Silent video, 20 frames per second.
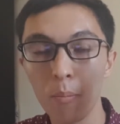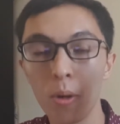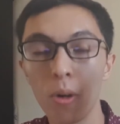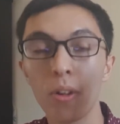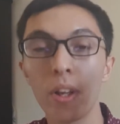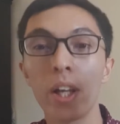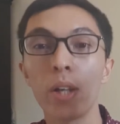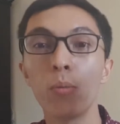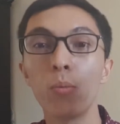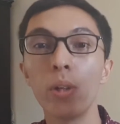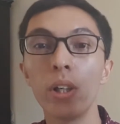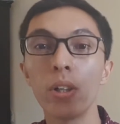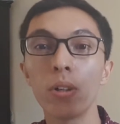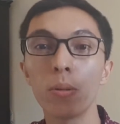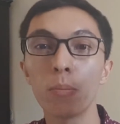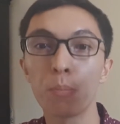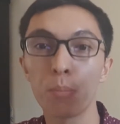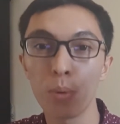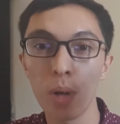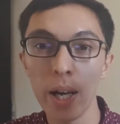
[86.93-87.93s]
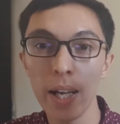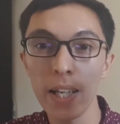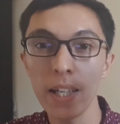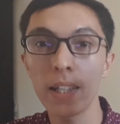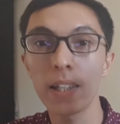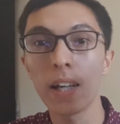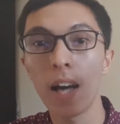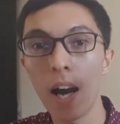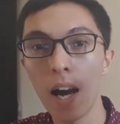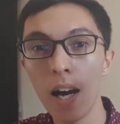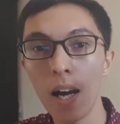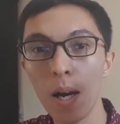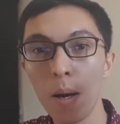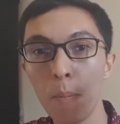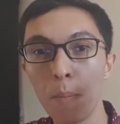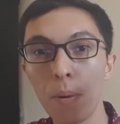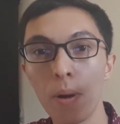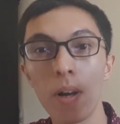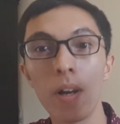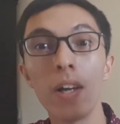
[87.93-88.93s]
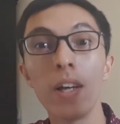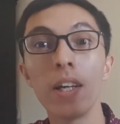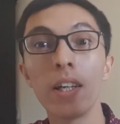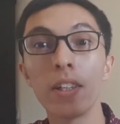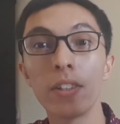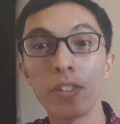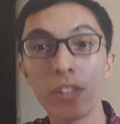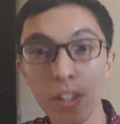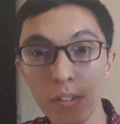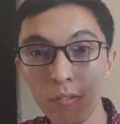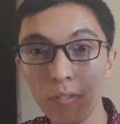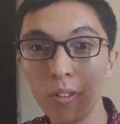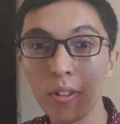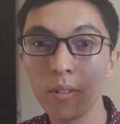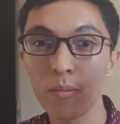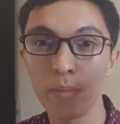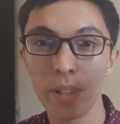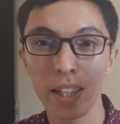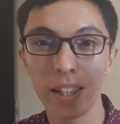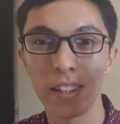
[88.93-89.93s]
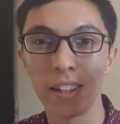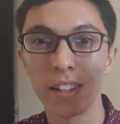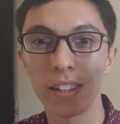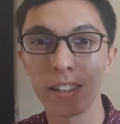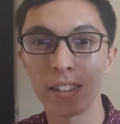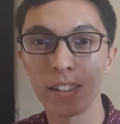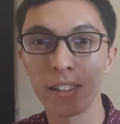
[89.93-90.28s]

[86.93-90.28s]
or they will break up. Different meaning.